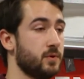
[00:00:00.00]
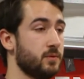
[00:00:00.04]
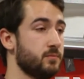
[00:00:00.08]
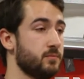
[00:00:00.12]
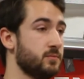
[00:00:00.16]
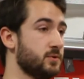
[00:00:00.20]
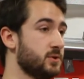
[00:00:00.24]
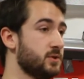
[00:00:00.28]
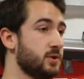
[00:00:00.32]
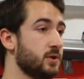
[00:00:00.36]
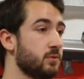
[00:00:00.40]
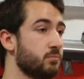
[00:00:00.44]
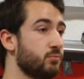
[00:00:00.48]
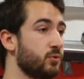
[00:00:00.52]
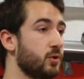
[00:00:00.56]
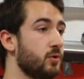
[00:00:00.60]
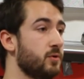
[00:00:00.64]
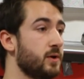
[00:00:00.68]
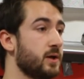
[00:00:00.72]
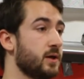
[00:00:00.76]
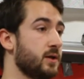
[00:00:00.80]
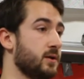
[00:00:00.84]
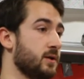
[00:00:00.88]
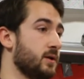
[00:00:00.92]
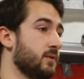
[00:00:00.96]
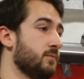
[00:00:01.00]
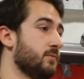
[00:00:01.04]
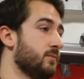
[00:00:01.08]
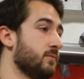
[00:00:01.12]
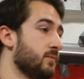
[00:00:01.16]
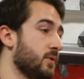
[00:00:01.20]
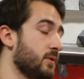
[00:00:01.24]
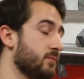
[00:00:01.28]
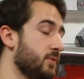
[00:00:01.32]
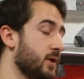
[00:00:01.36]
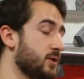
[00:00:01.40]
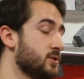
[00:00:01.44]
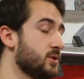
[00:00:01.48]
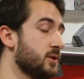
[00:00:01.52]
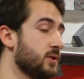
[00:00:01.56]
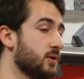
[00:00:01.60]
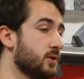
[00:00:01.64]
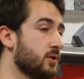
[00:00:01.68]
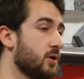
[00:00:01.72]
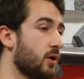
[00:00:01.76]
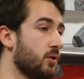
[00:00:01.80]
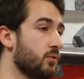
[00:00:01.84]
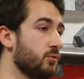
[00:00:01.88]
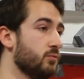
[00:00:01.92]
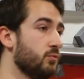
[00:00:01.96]
still brewing and the, eventually the
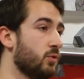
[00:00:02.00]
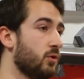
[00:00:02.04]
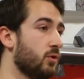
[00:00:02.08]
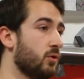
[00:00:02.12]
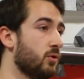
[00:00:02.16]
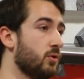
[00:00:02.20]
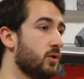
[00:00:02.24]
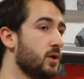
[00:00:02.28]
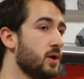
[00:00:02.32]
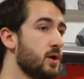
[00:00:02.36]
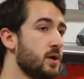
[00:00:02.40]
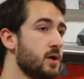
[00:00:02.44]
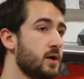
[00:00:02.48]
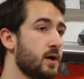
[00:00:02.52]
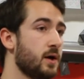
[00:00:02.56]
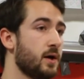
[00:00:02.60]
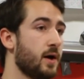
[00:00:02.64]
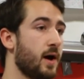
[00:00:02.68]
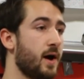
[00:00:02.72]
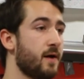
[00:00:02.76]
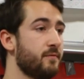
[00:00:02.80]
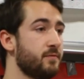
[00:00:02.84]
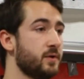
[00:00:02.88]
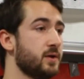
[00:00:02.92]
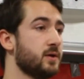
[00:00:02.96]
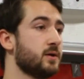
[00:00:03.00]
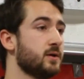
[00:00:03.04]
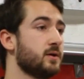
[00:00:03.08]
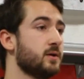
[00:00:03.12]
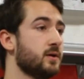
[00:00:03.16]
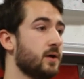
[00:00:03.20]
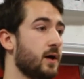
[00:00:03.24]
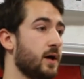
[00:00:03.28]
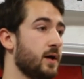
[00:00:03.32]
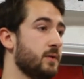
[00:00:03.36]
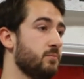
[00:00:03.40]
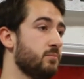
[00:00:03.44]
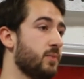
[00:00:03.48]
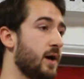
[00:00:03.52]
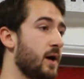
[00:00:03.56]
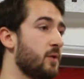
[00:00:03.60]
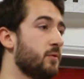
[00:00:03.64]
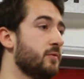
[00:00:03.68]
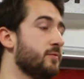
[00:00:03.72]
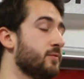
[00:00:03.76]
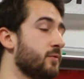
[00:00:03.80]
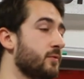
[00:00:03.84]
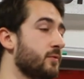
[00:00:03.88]
Cold War, having a powerful